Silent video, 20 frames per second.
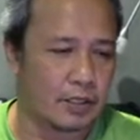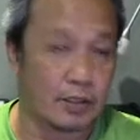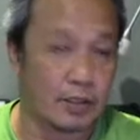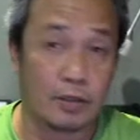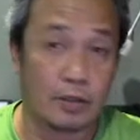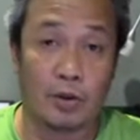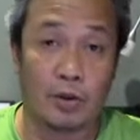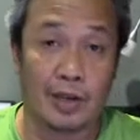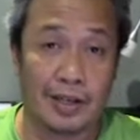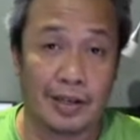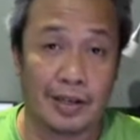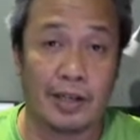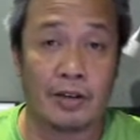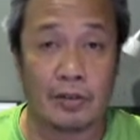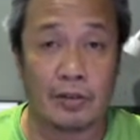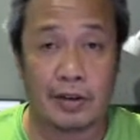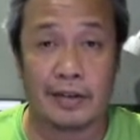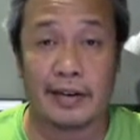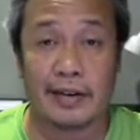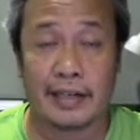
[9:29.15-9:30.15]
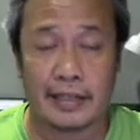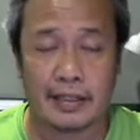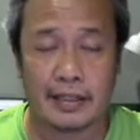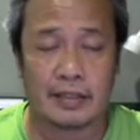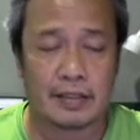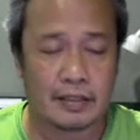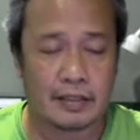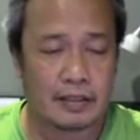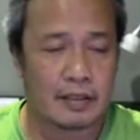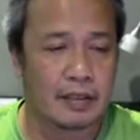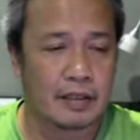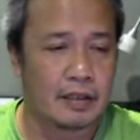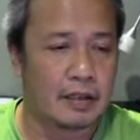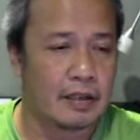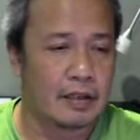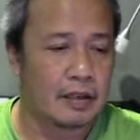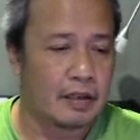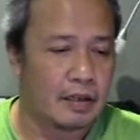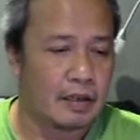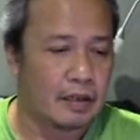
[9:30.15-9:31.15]
You know Hollandric? Hollandric is
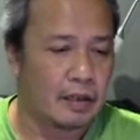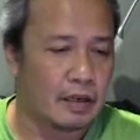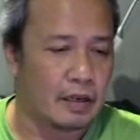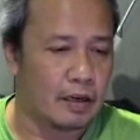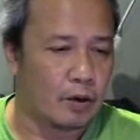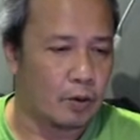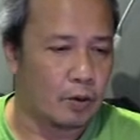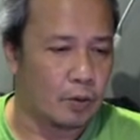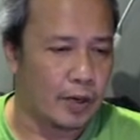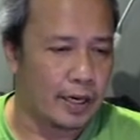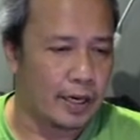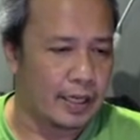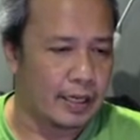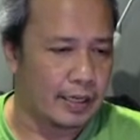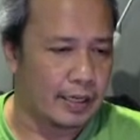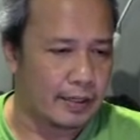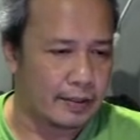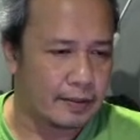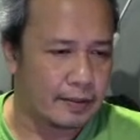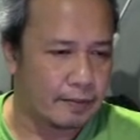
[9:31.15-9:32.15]
Y-linked.